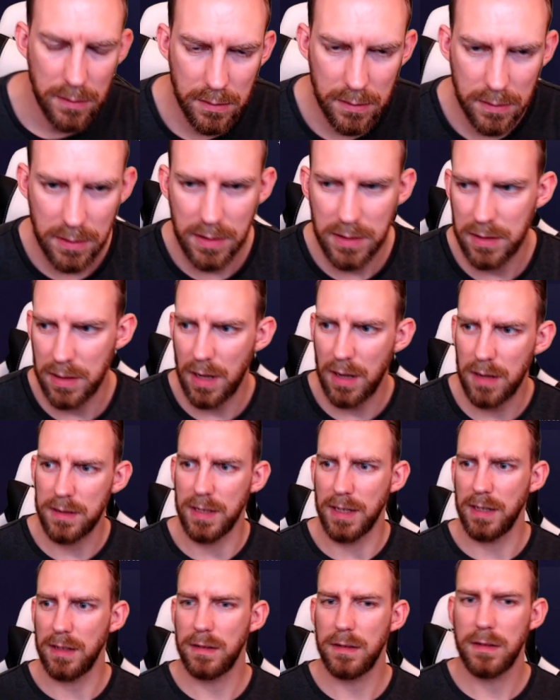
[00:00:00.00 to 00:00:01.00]

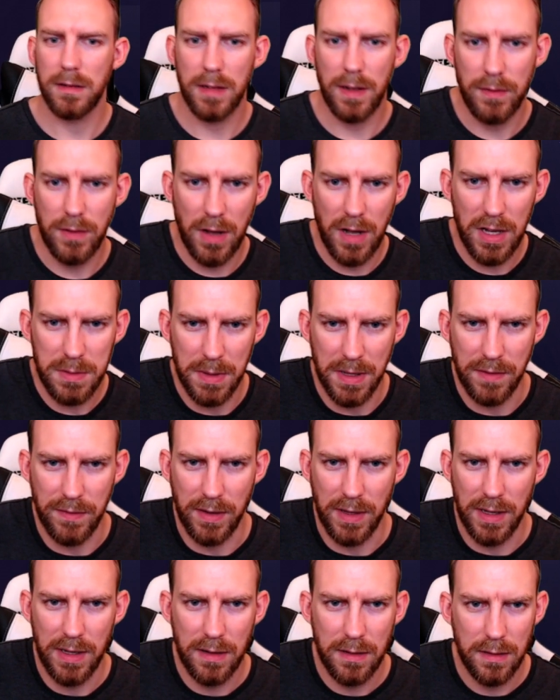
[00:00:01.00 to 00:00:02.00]
Starting. You haven't asked me
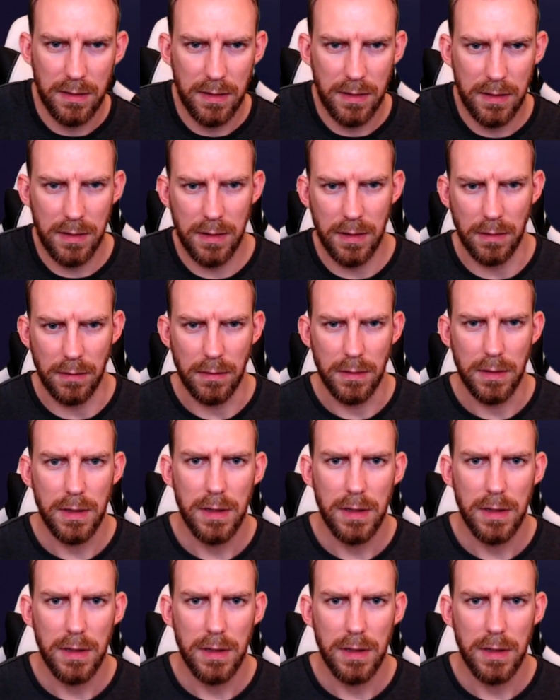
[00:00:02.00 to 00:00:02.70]
anything yet. Oh.